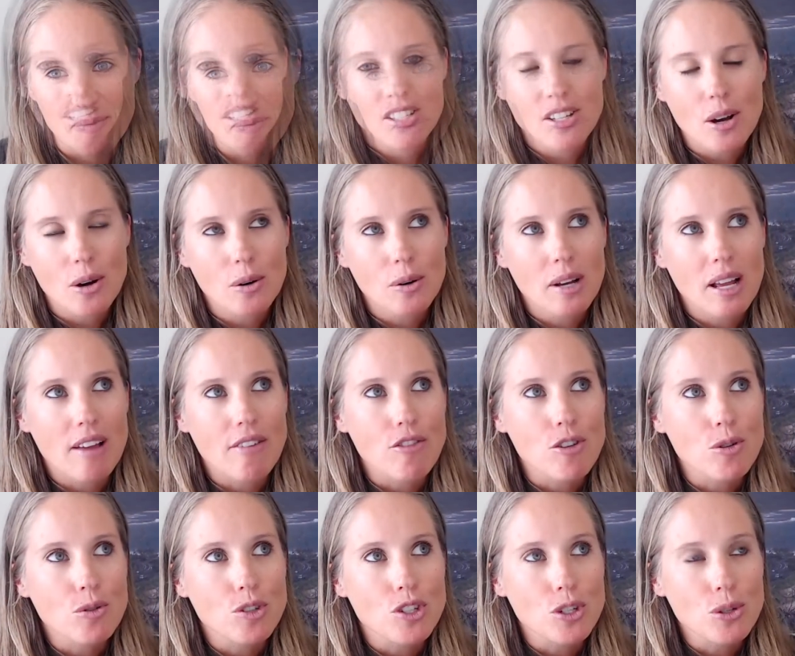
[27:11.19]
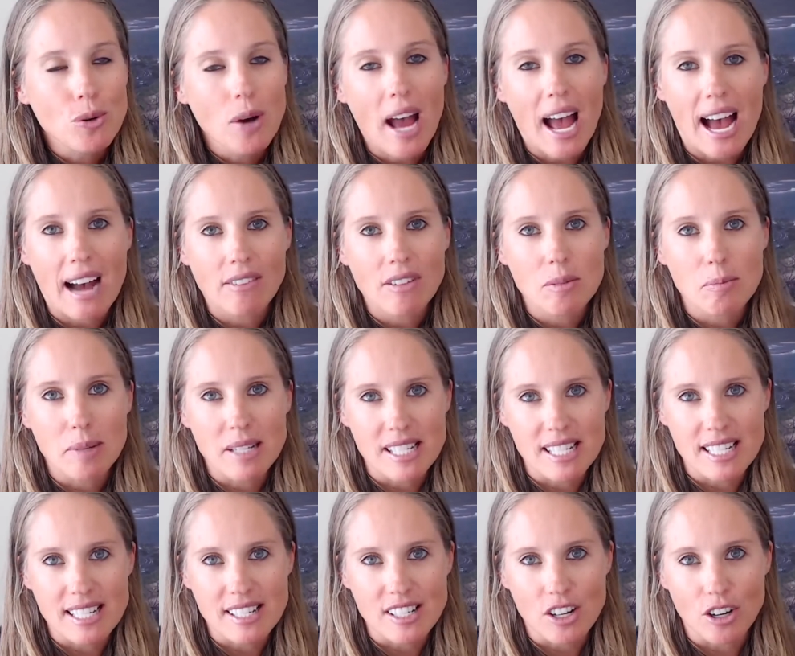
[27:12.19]
So if you do have a
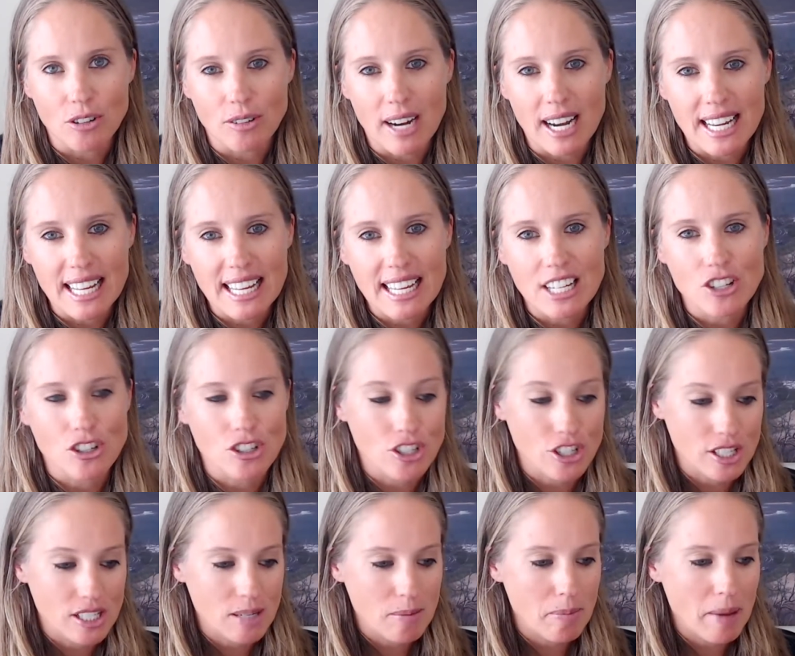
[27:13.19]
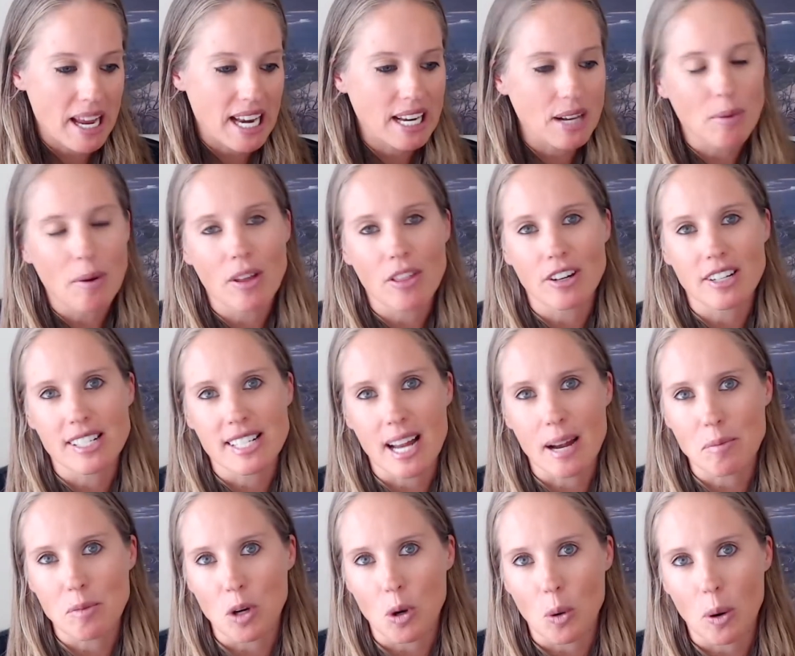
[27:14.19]
business already, and you're just debating whether it's
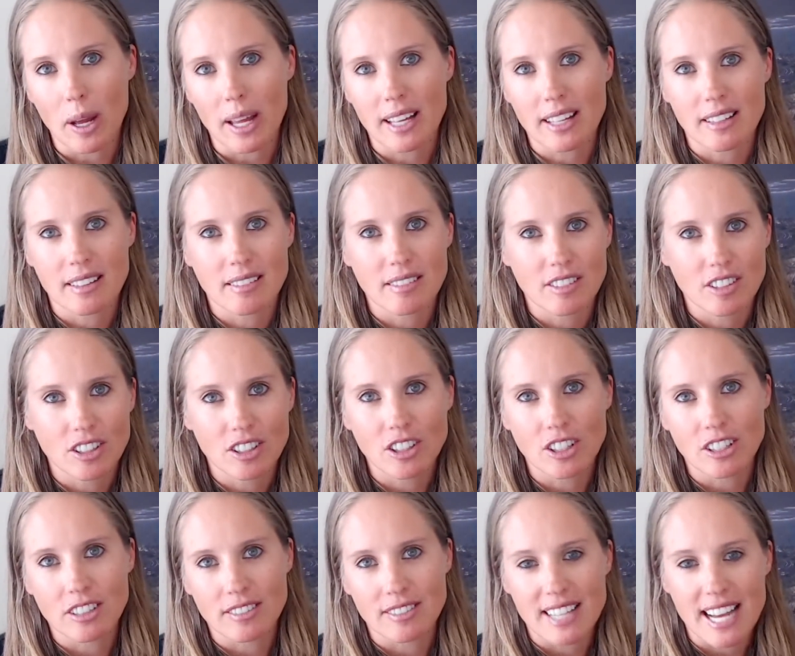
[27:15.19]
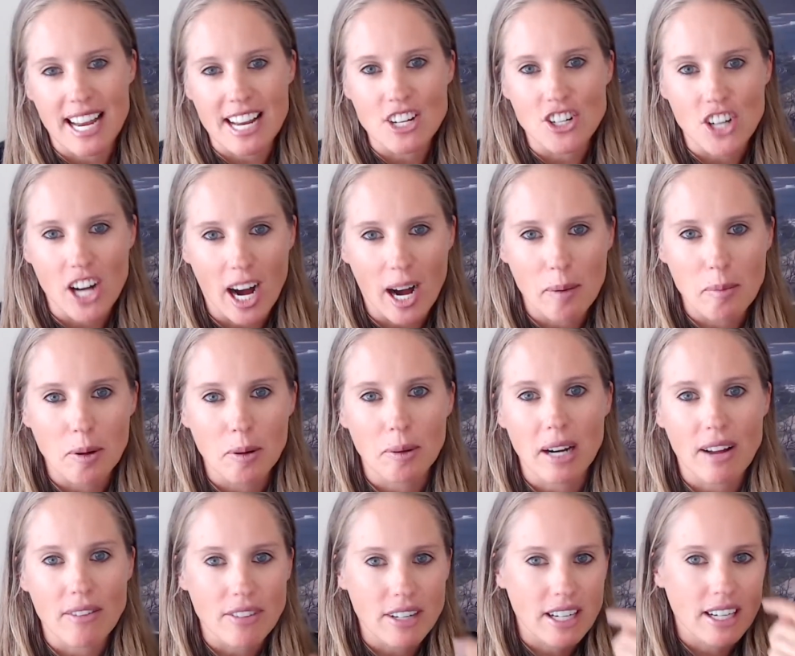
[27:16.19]
time to quit your day job or
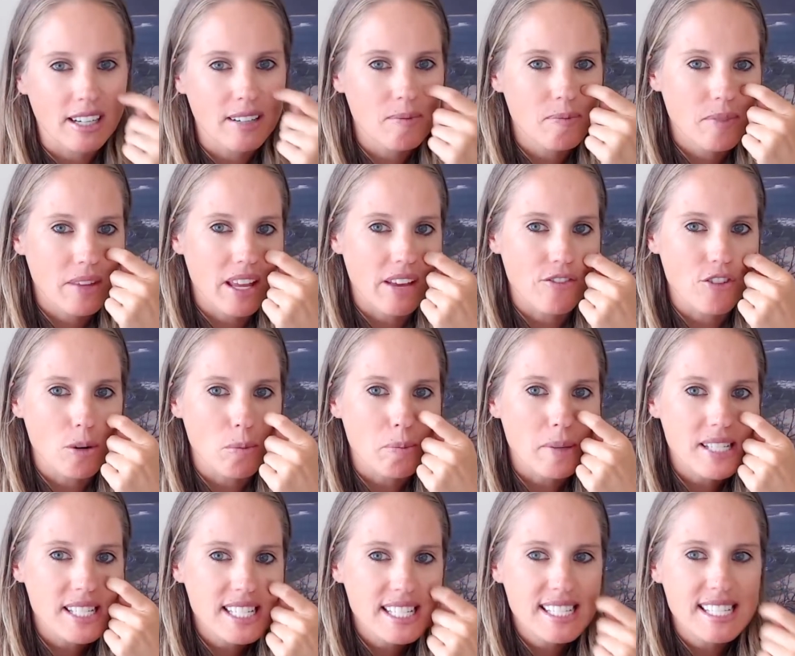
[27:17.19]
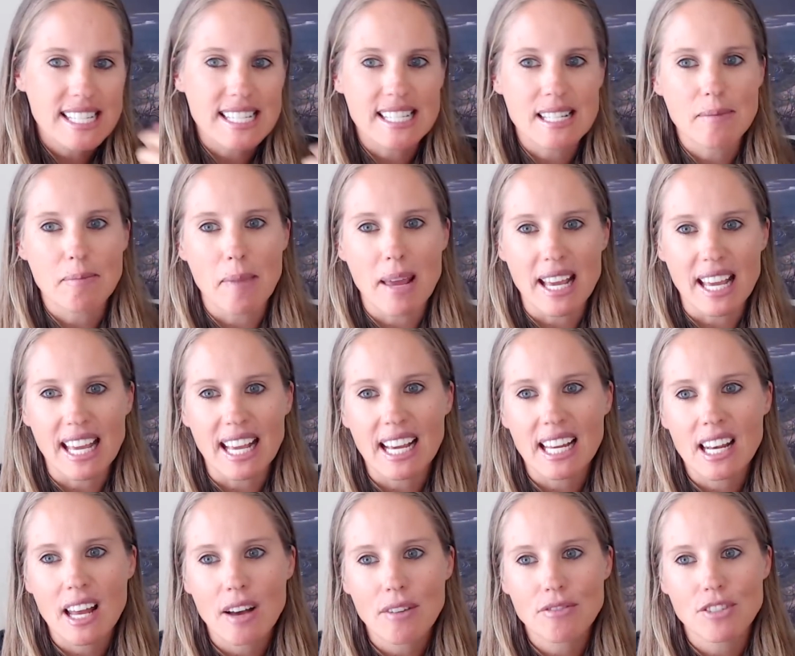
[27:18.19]
whatever, if your business isn't making
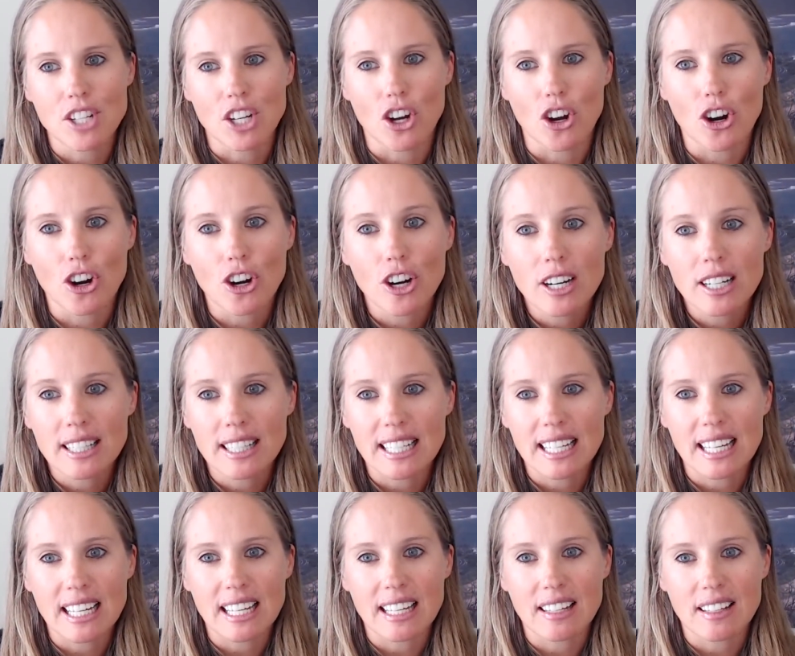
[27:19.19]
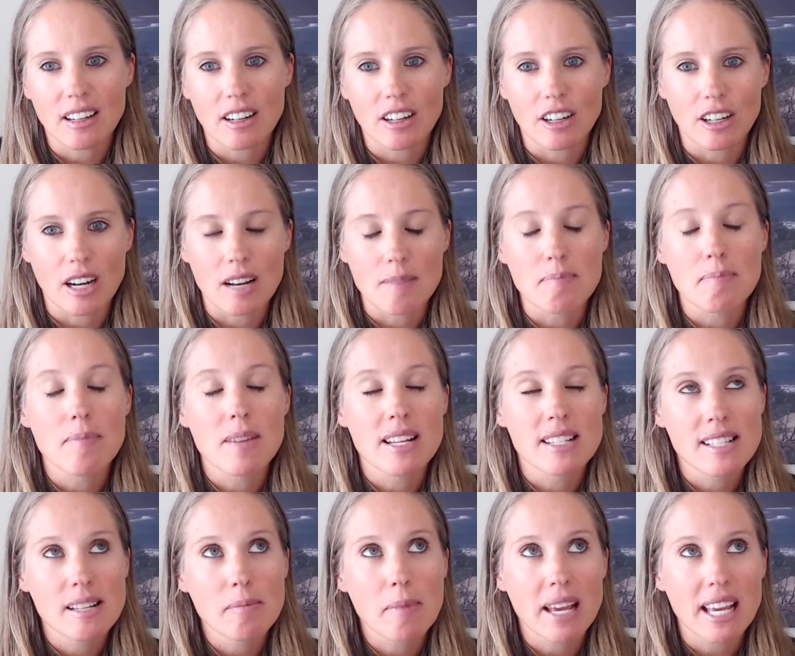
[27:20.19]
enough currently
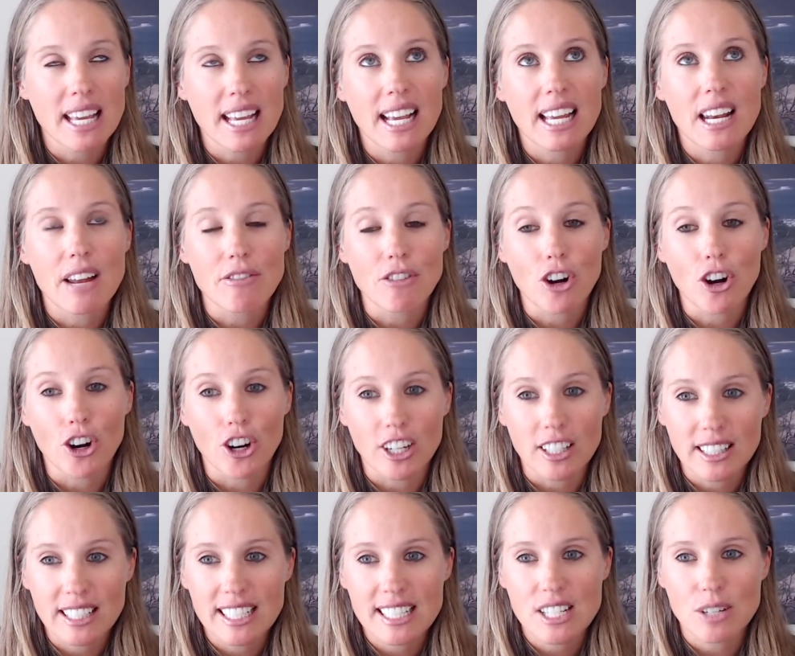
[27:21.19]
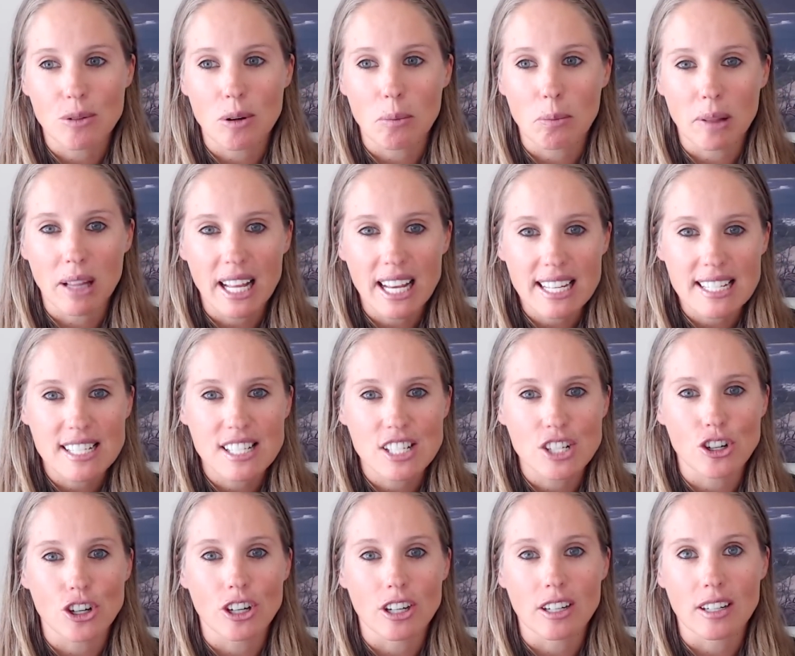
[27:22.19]
to replace
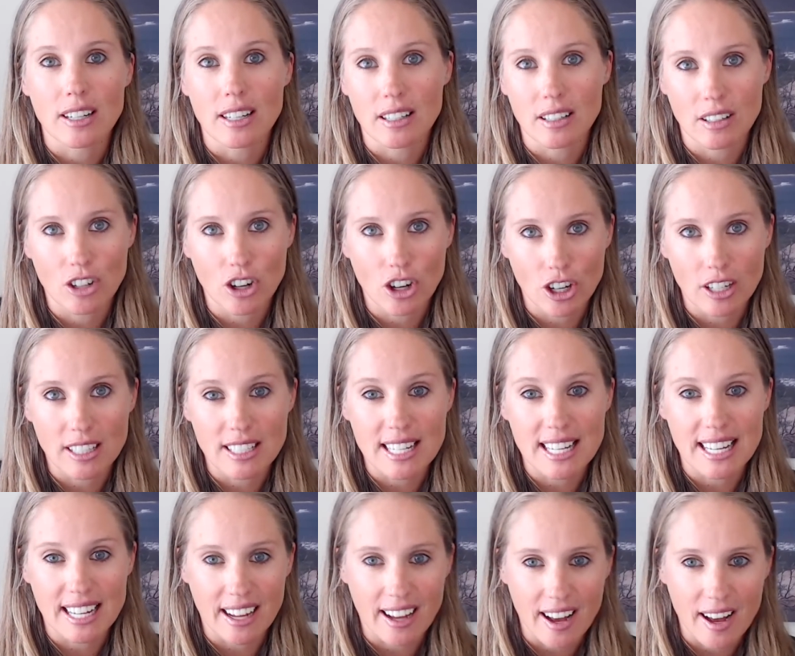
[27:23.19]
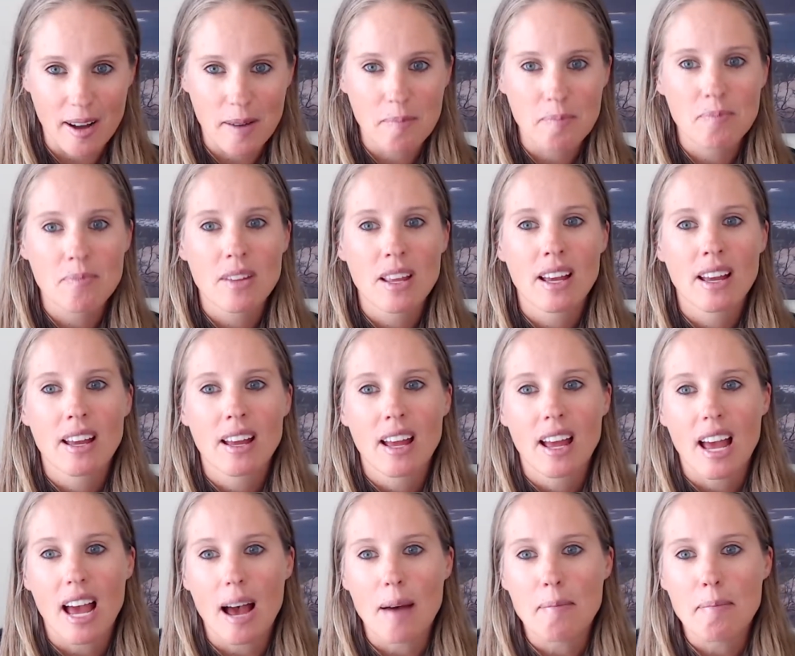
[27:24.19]
your current income,
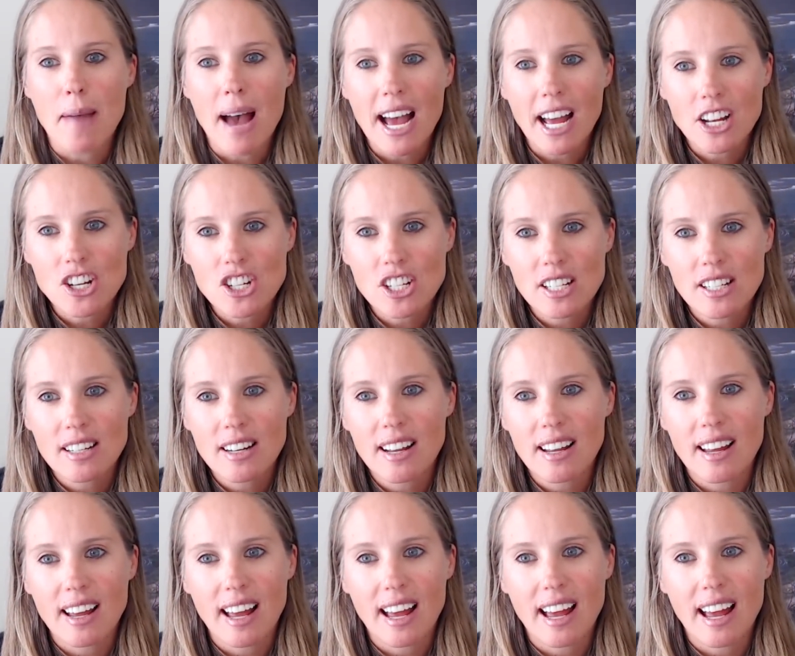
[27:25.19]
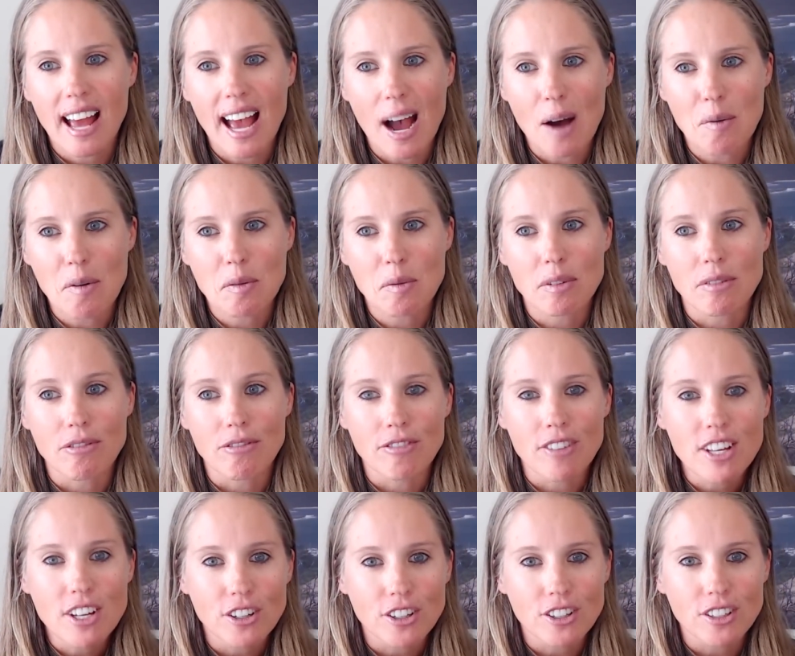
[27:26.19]
imagine how it would
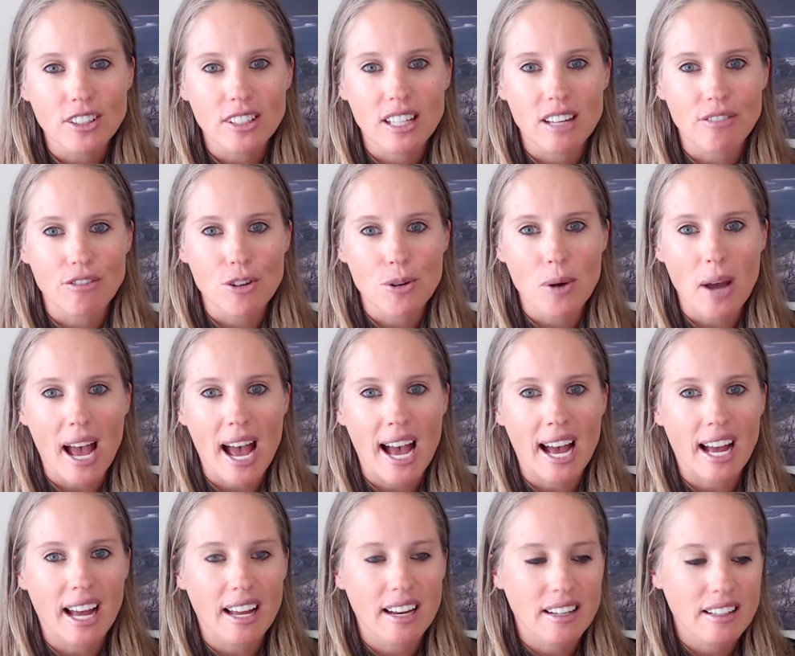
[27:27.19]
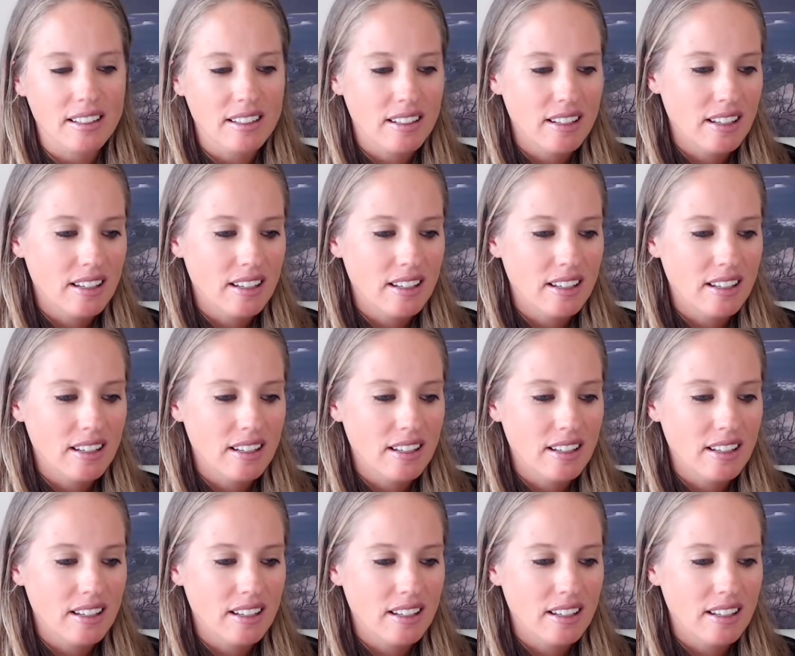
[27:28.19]
feel if you had